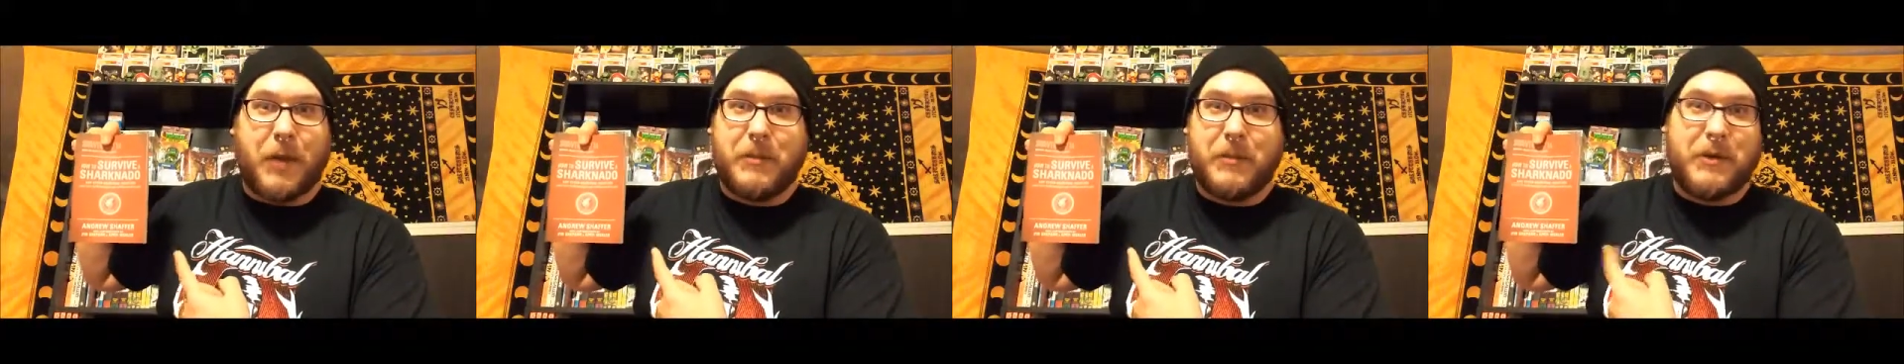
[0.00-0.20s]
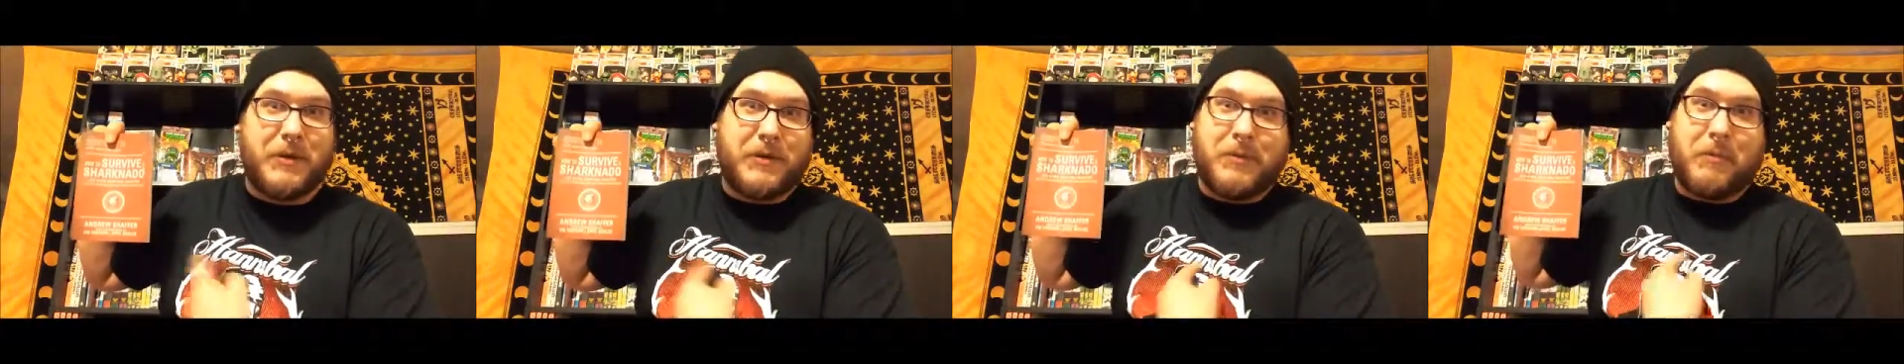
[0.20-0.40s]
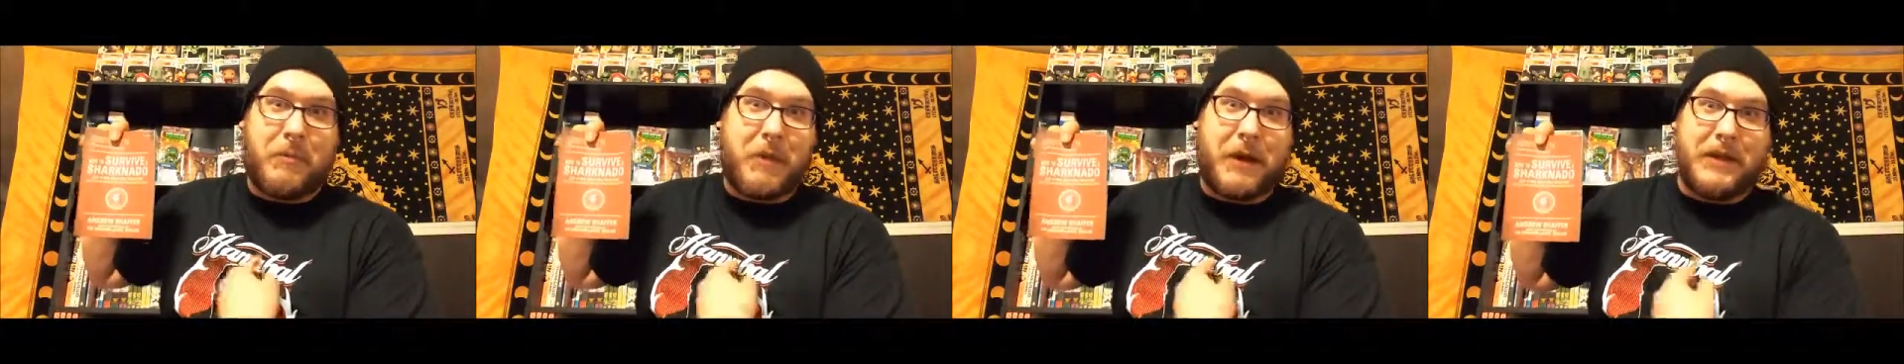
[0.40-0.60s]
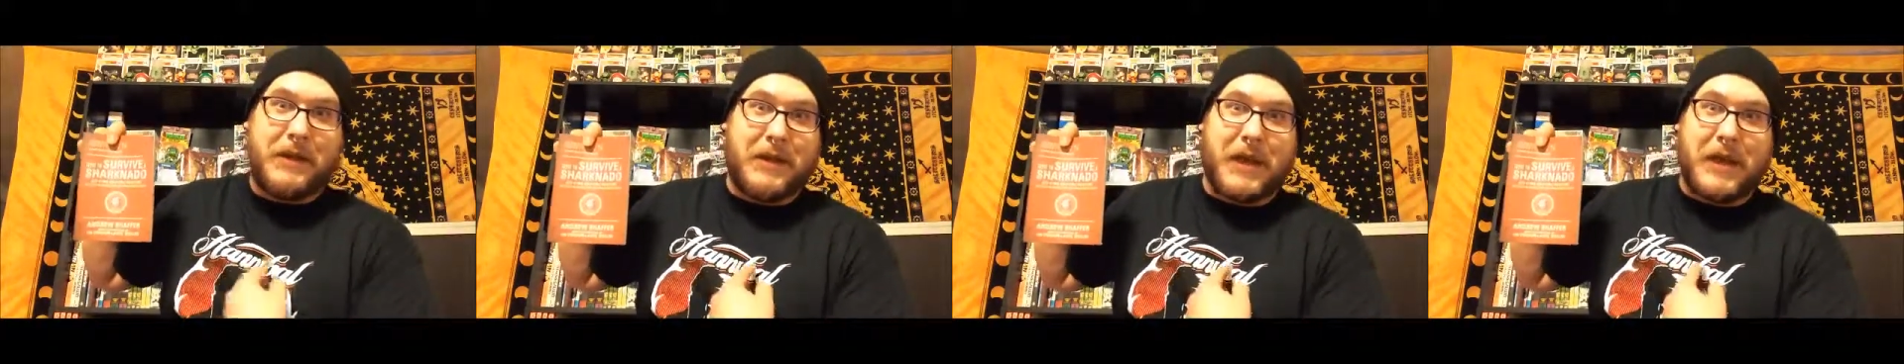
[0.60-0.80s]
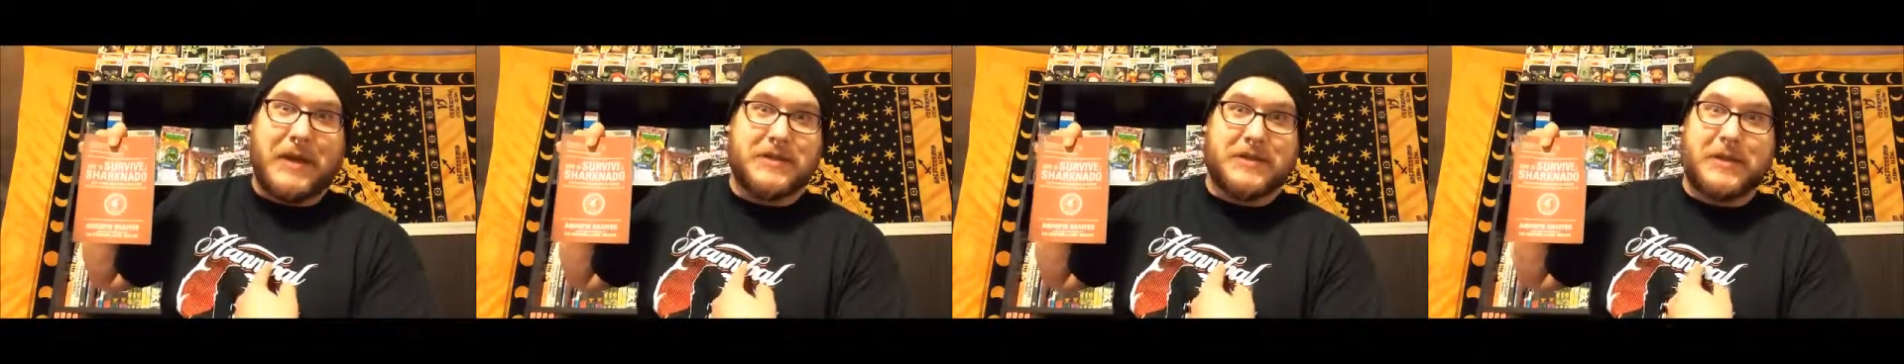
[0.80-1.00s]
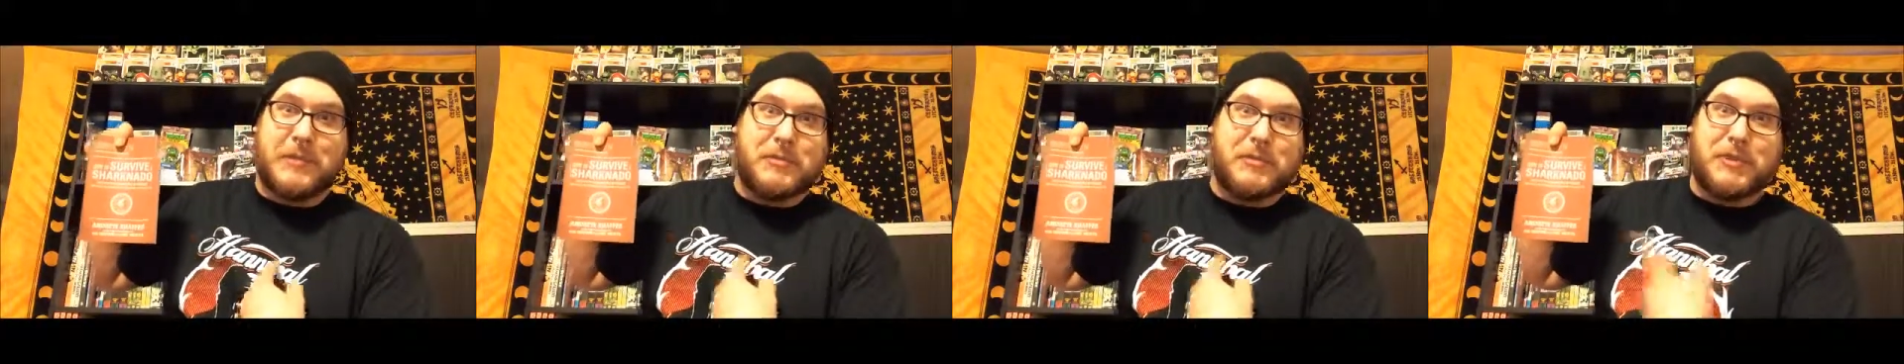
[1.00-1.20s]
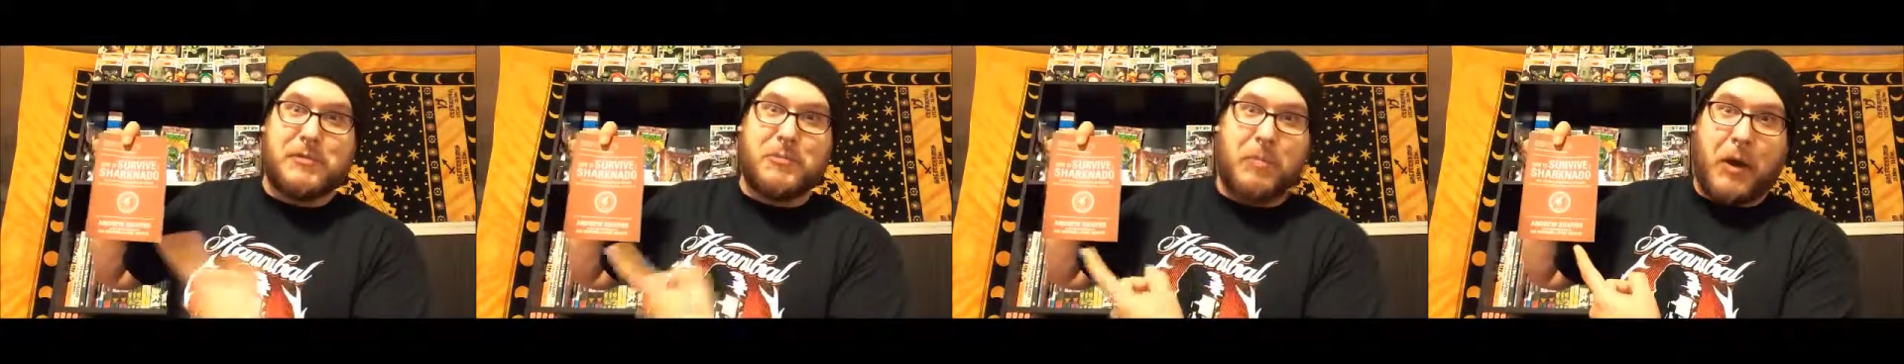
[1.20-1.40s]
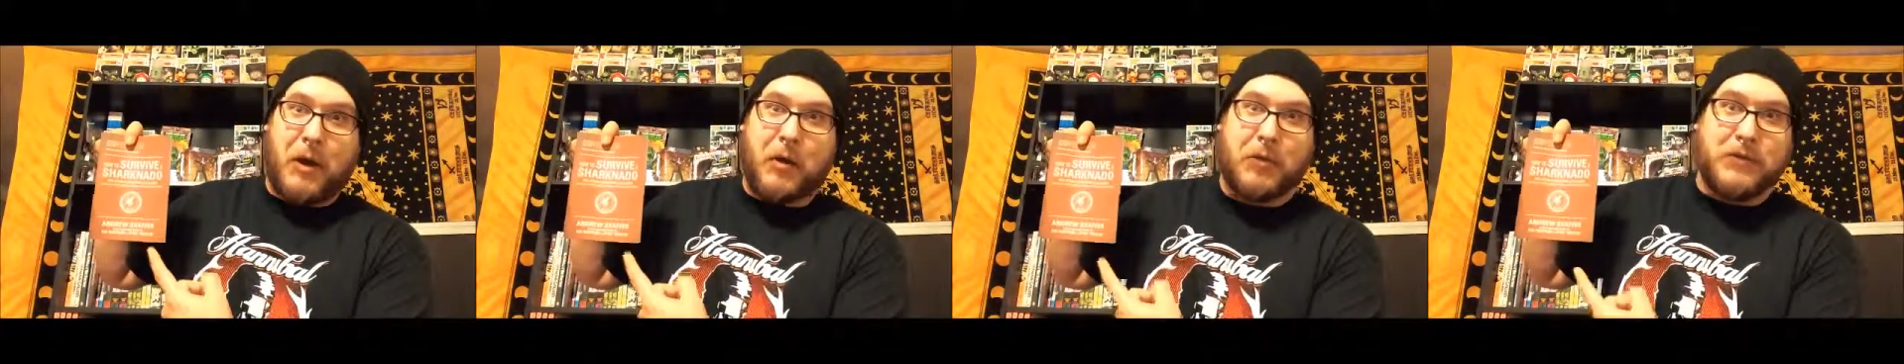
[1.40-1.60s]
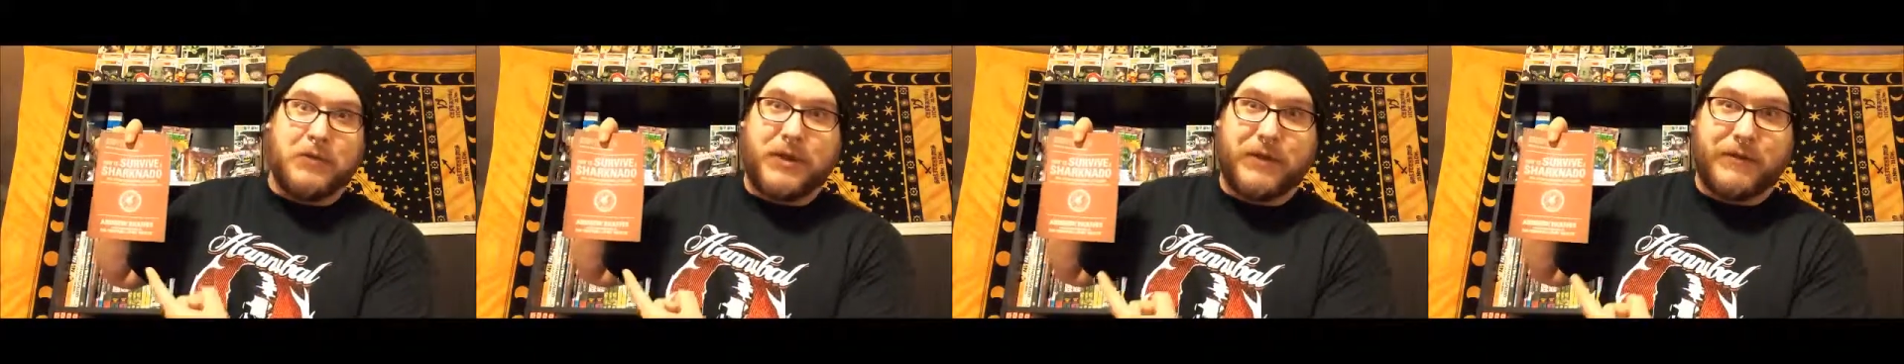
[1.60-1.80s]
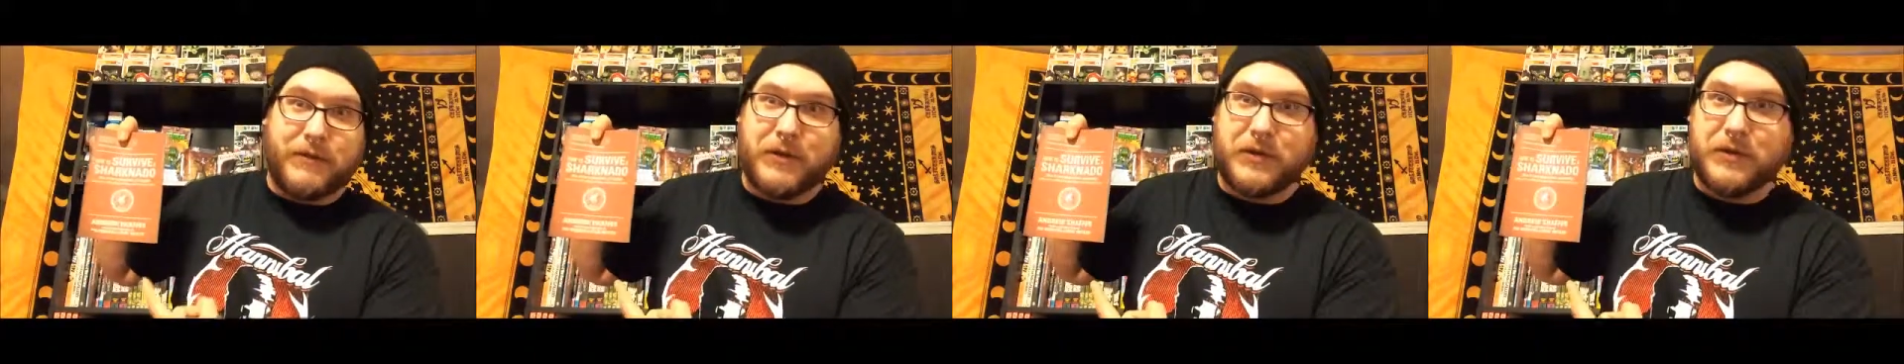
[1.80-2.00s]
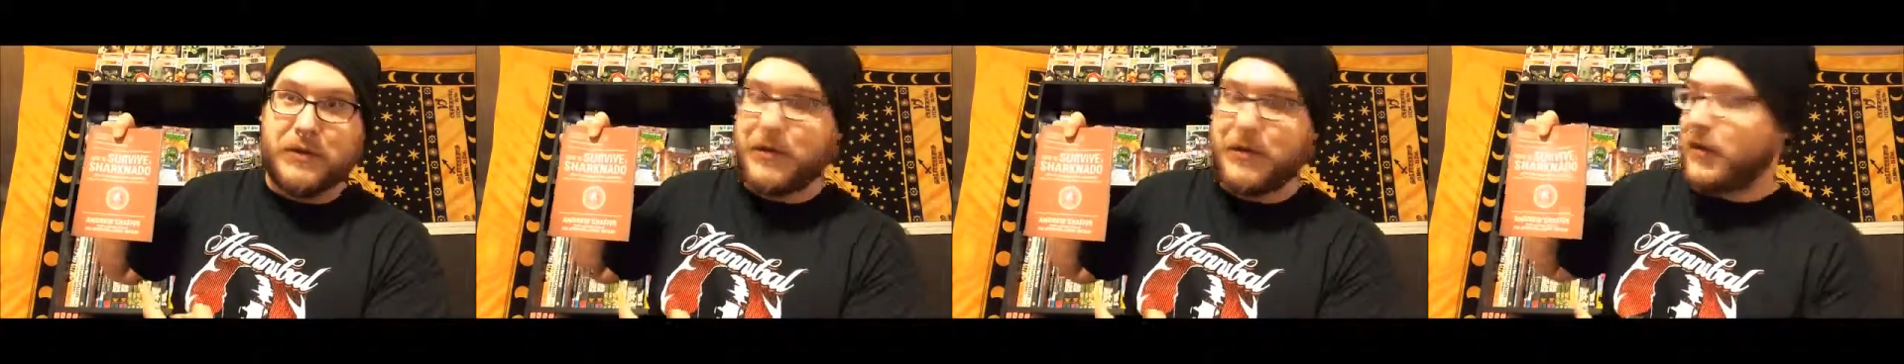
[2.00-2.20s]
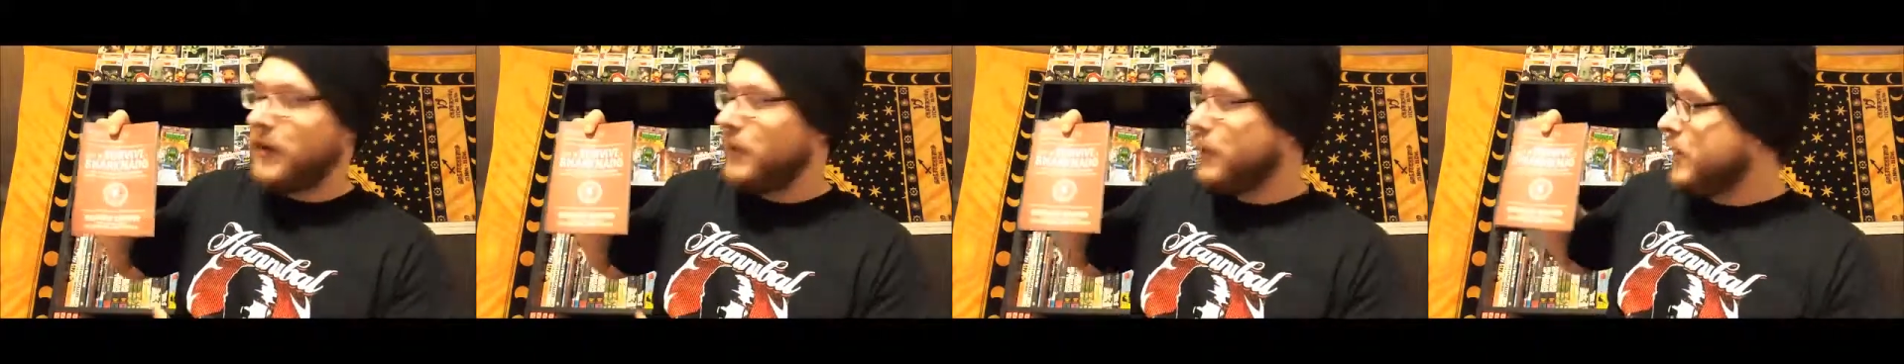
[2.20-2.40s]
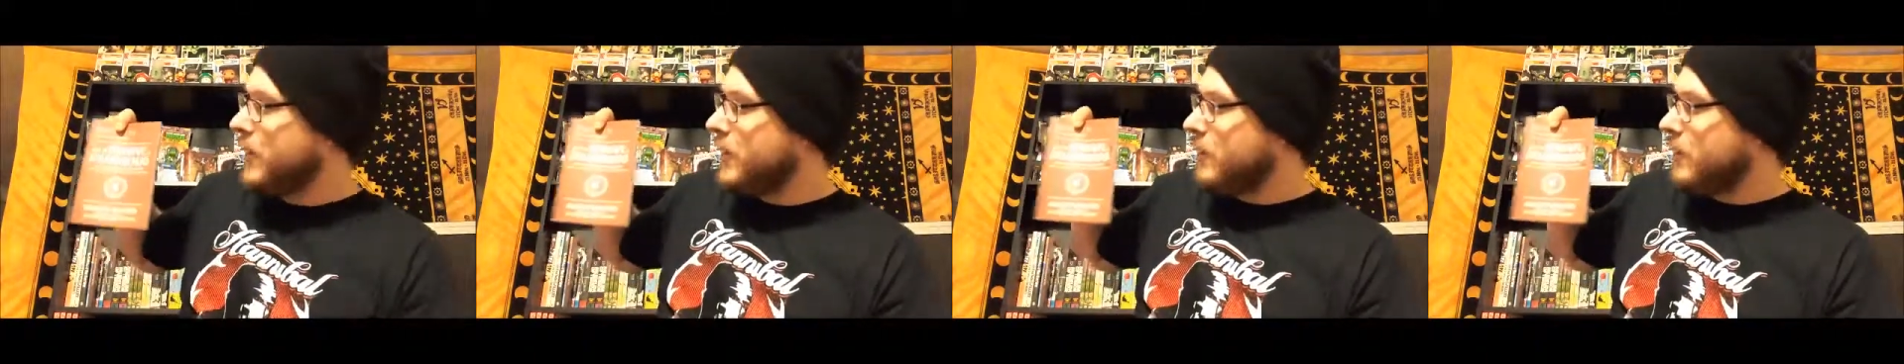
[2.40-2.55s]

I mean, my last name's spelled differently,